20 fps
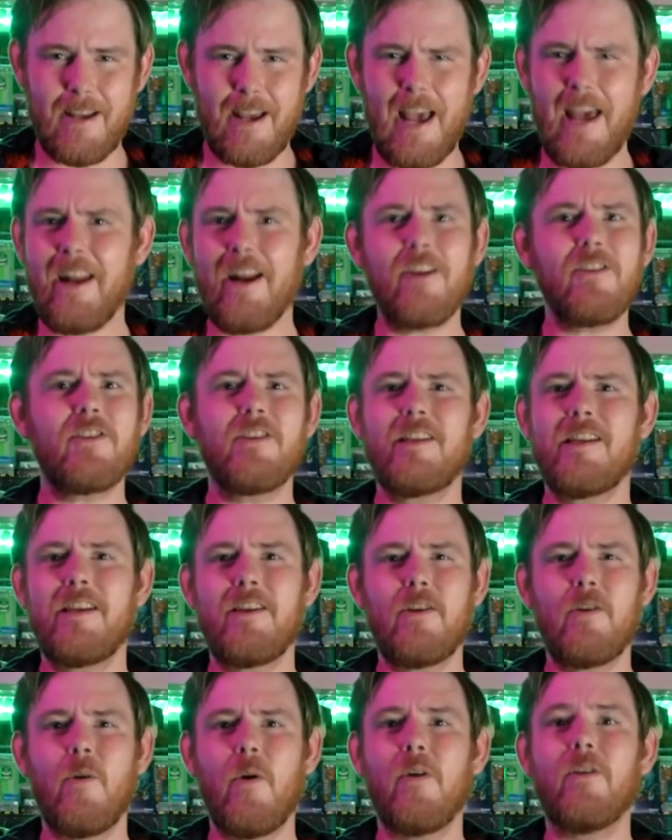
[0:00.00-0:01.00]
and I'll see
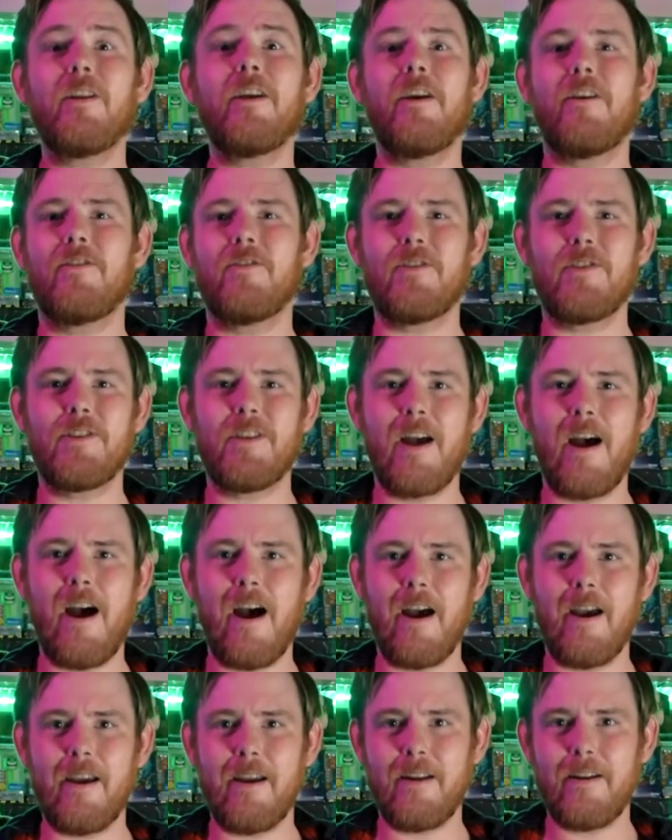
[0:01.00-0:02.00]
you on the other
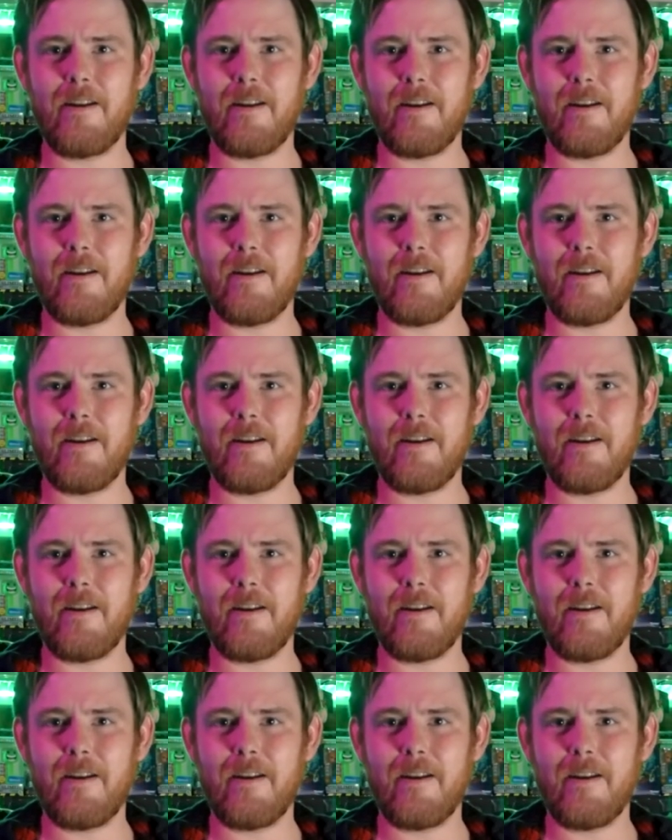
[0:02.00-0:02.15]
side.